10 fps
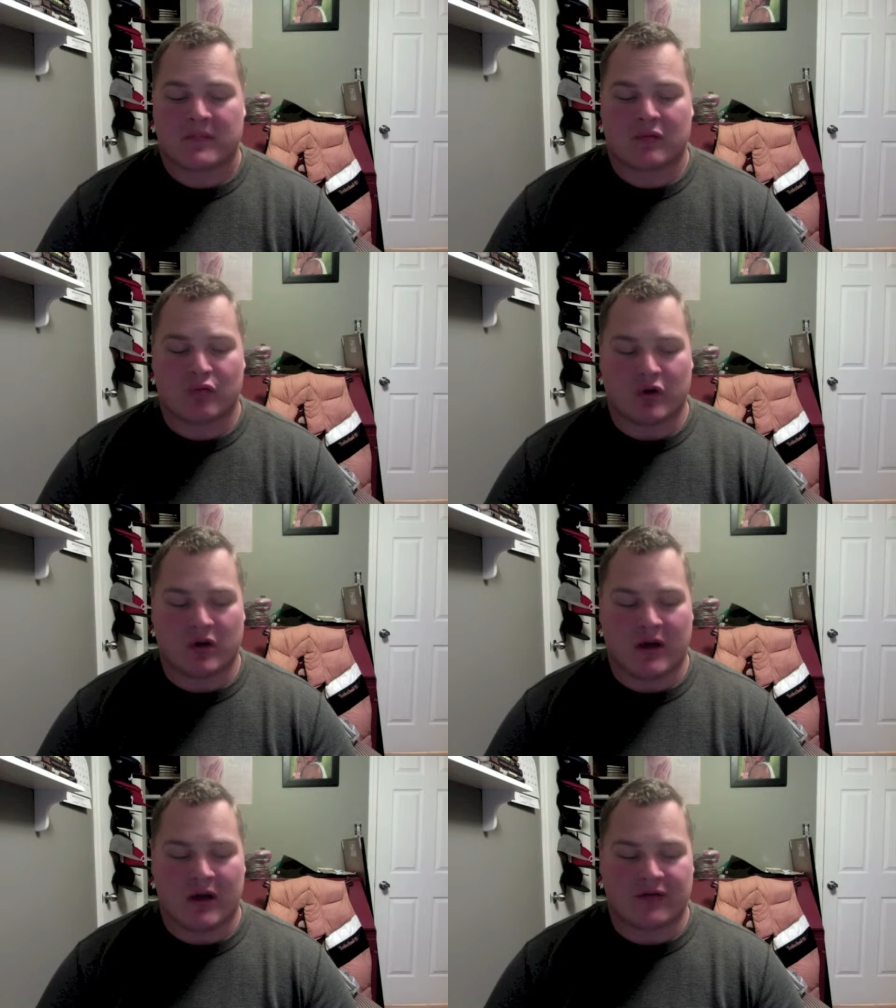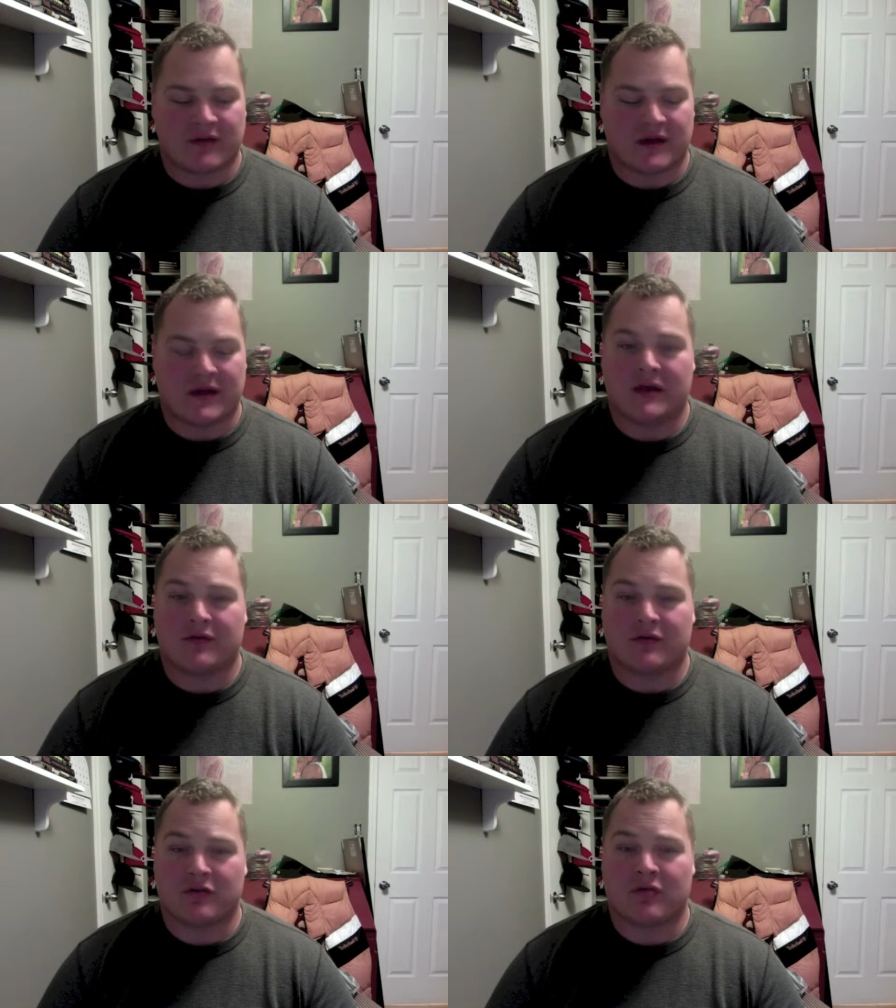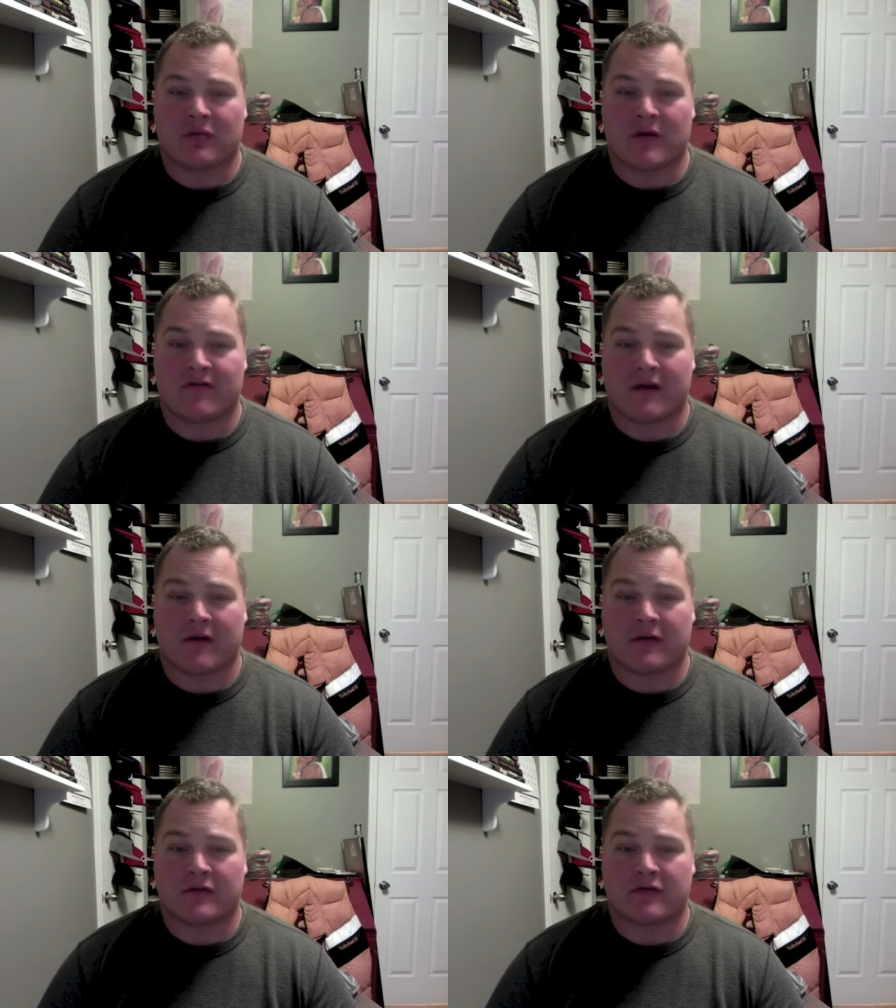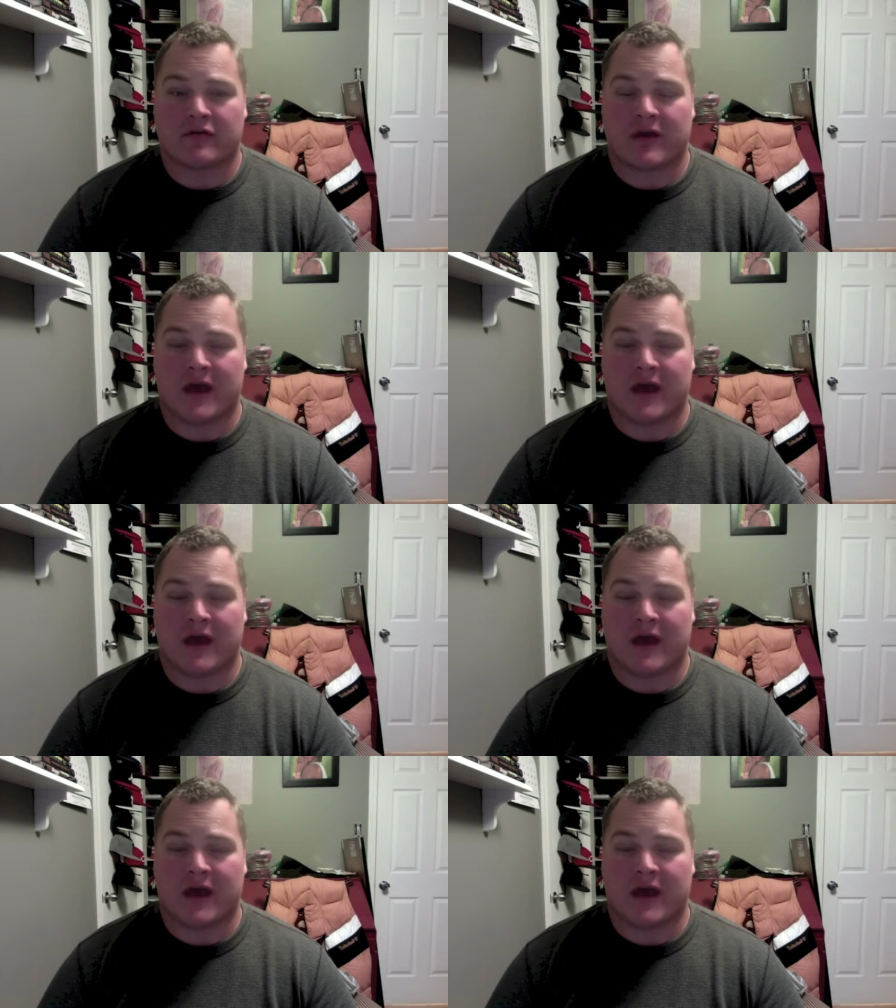realizing that he is using my failures